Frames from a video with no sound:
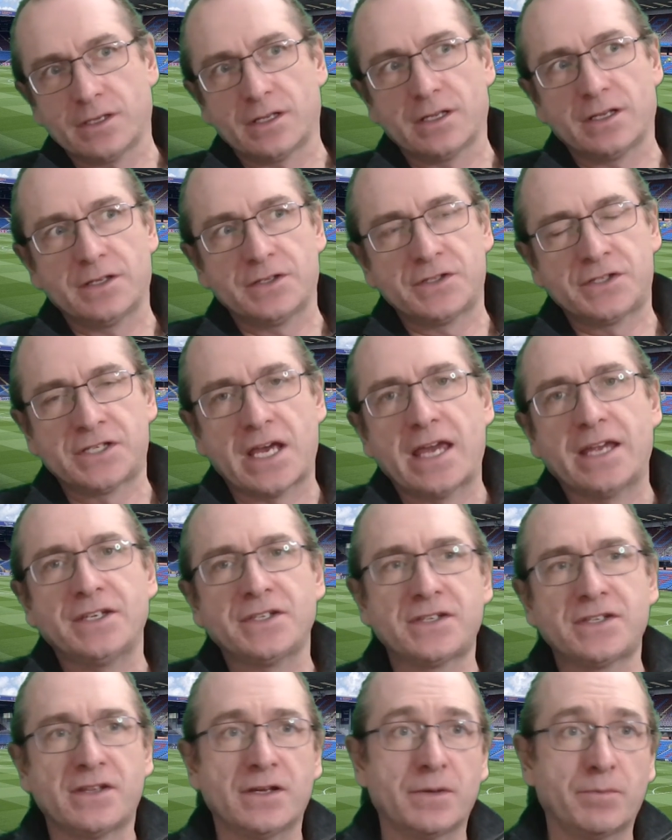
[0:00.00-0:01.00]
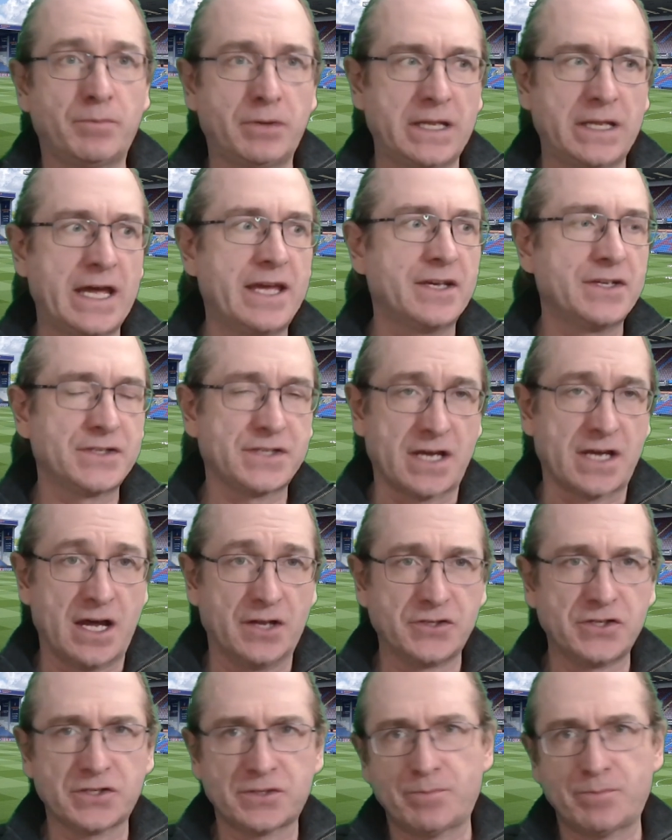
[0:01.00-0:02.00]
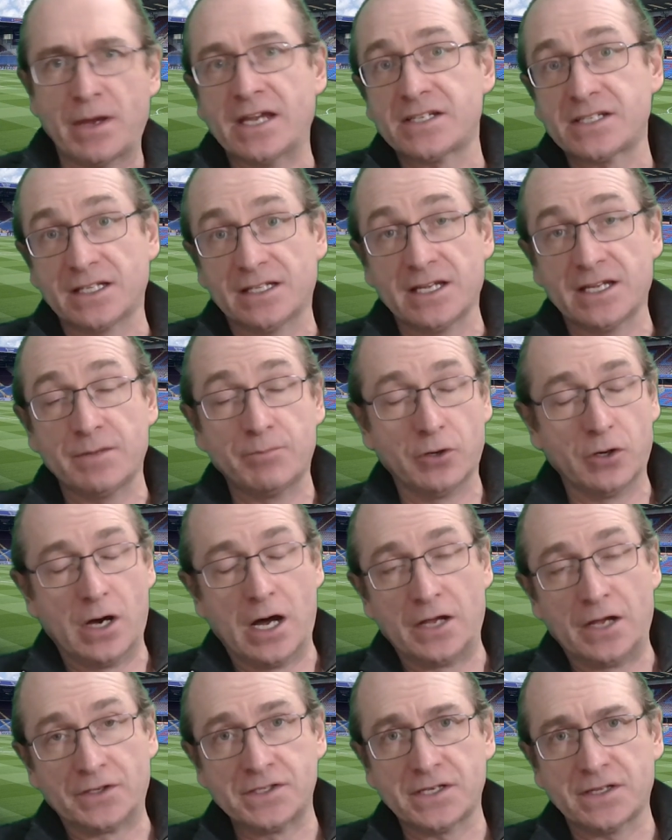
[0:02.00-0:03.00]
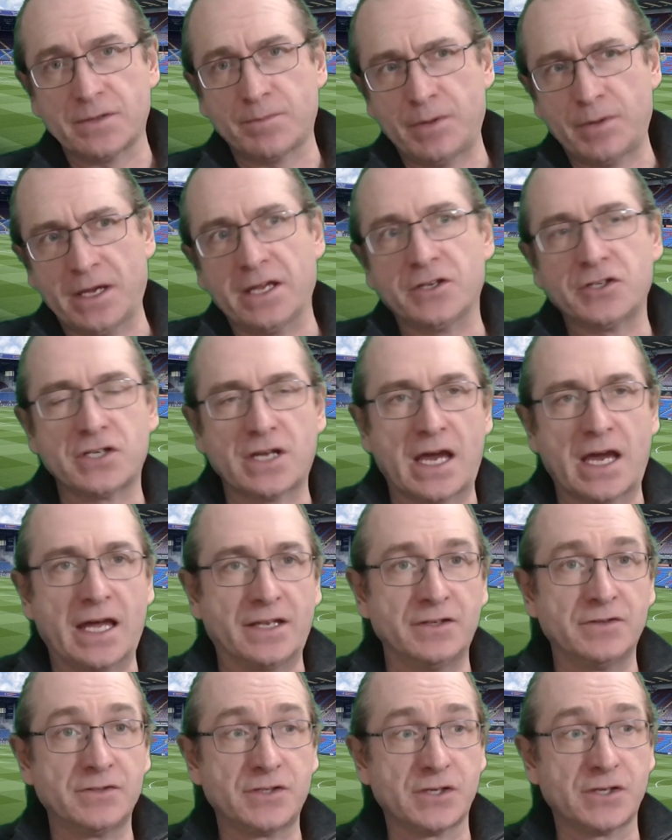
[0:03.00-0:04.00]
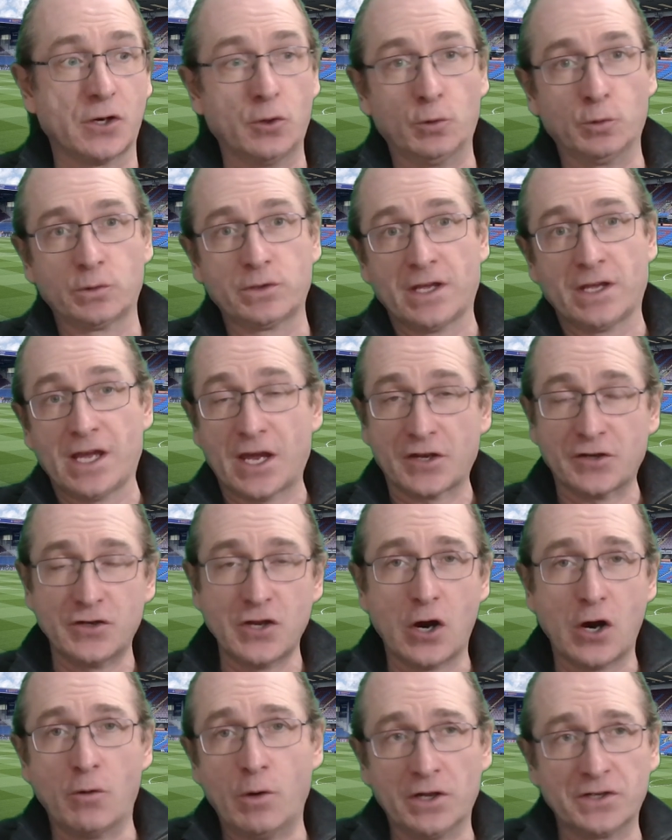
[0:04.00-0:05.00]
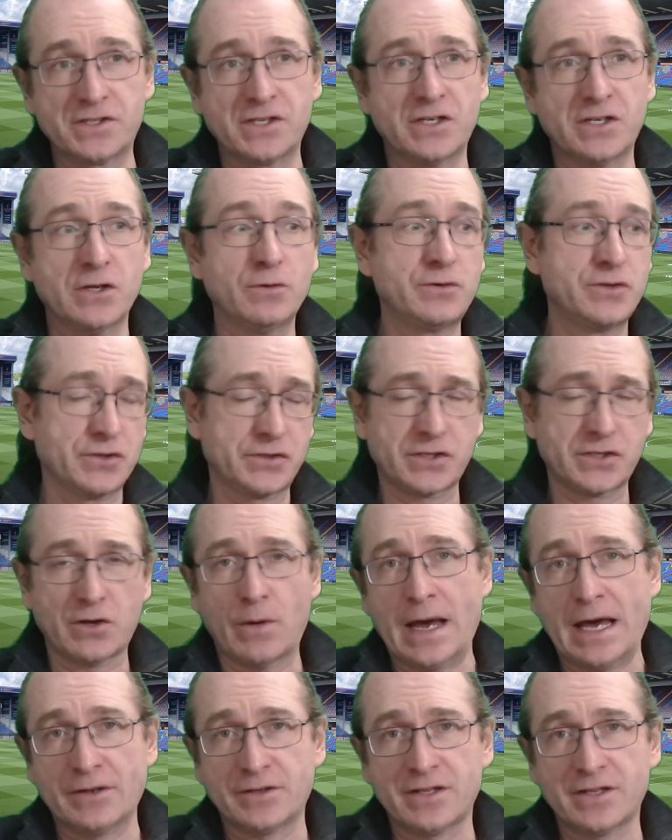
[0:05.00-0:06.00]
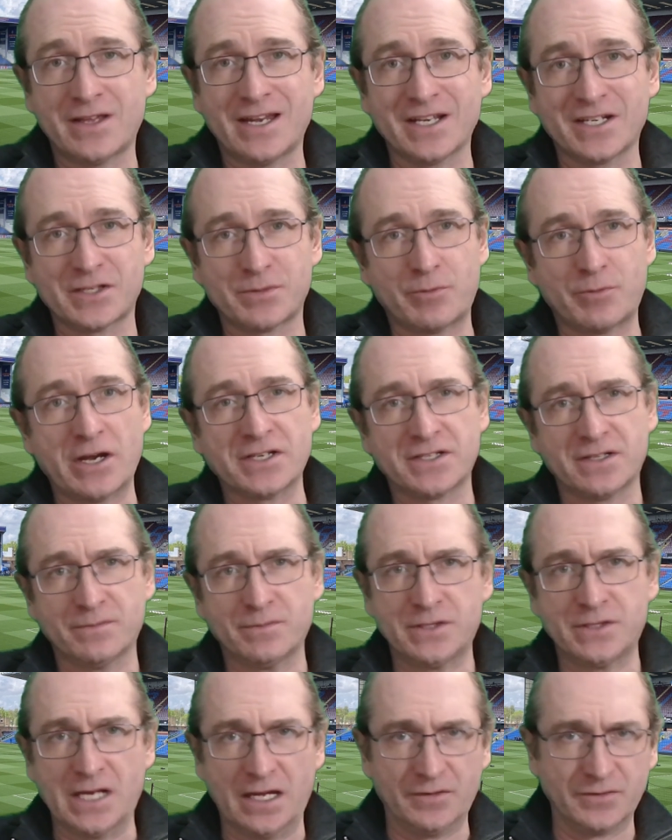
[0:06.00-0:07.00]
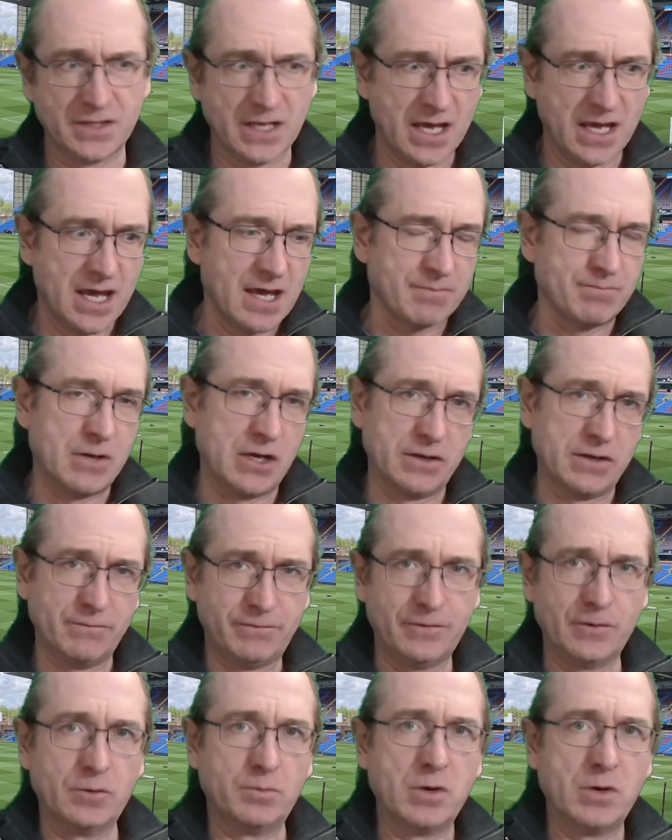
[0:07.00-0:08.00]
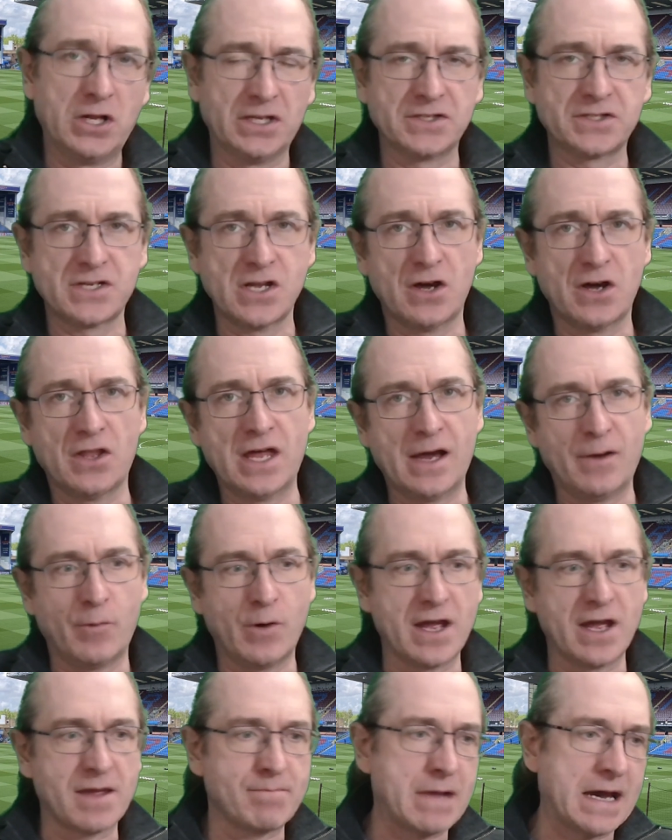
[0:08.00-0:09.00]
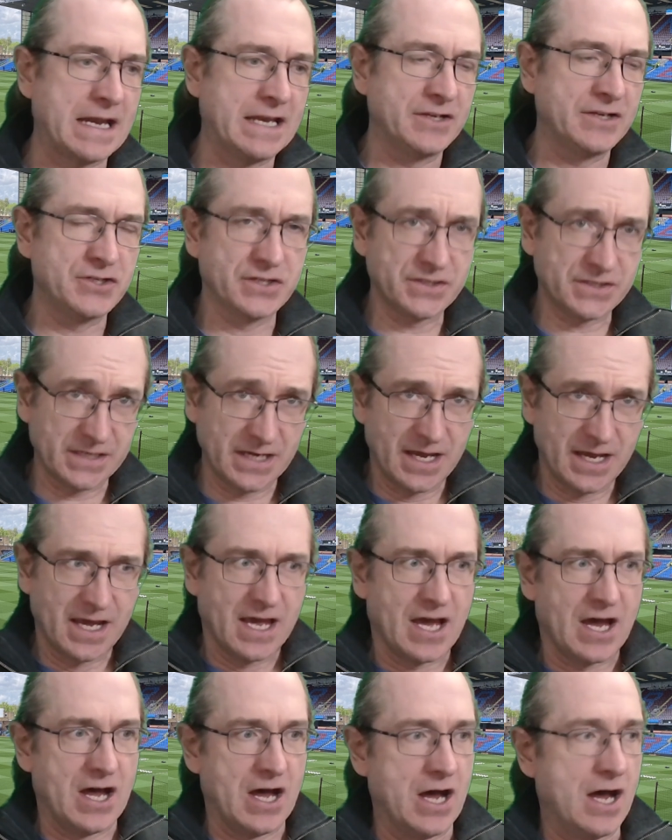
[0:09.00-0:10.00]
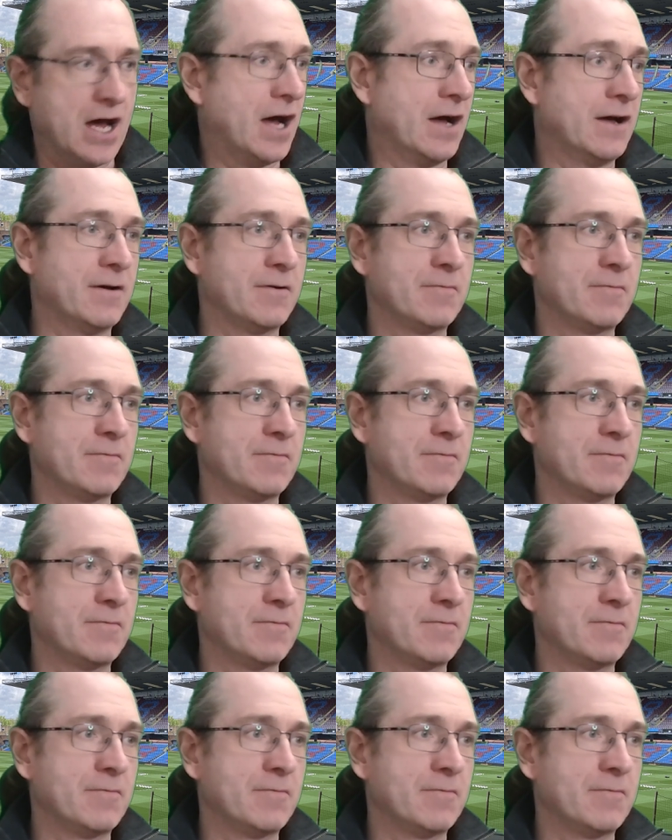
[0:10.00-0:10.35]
says that players are just basically put onto the pitch and told not what to do, just go out and then express themselves. Modern football is not that way. Managers are